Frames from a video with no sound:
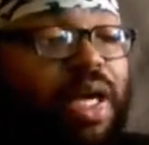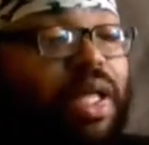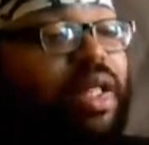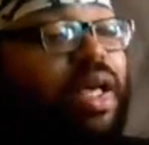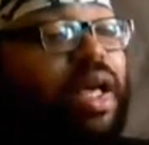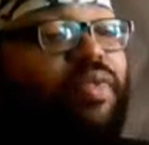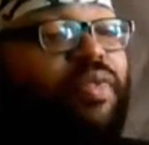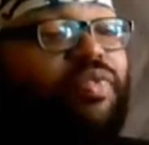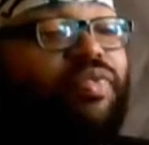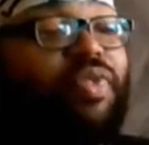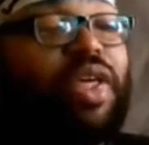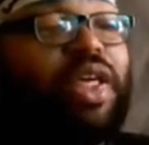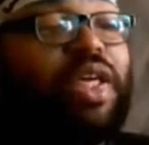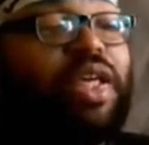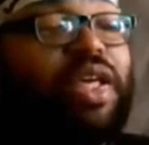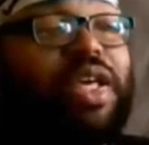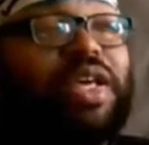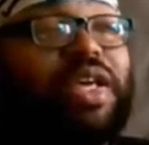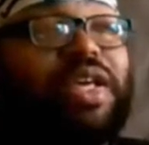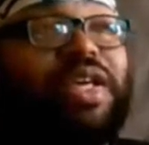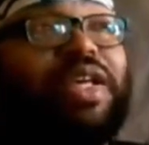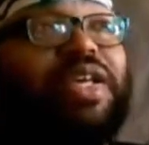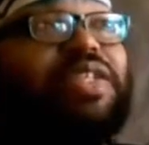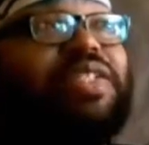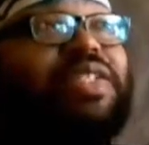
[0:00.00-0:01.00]
I, I think
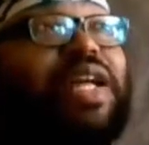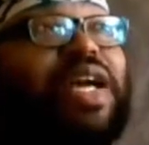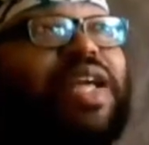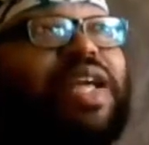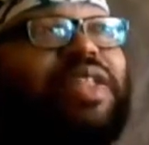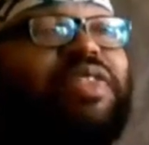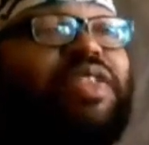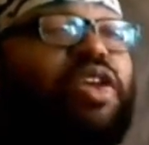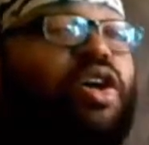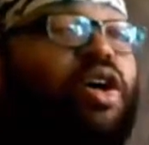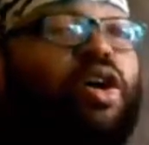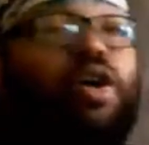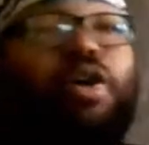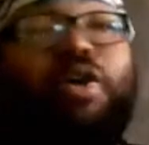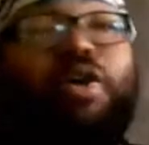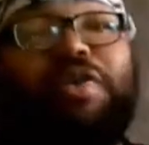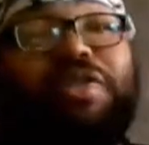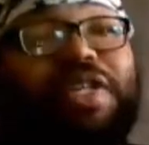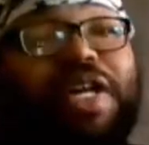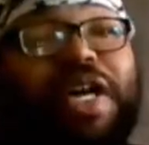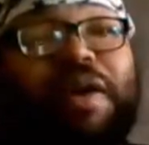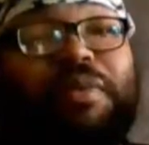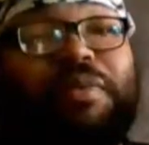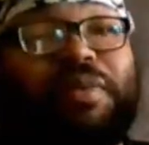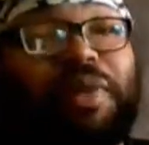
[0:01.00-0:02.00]
he is like the
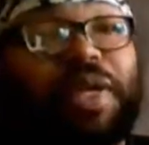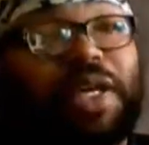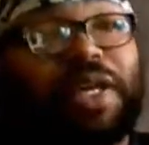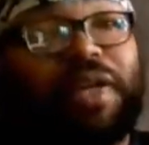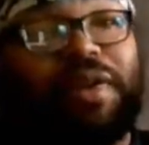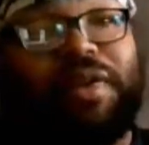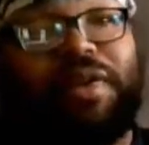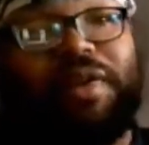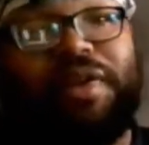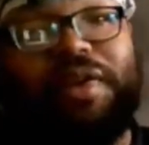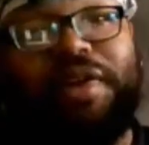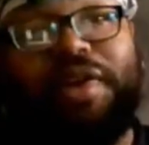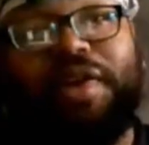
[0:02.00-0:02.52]
all-time leader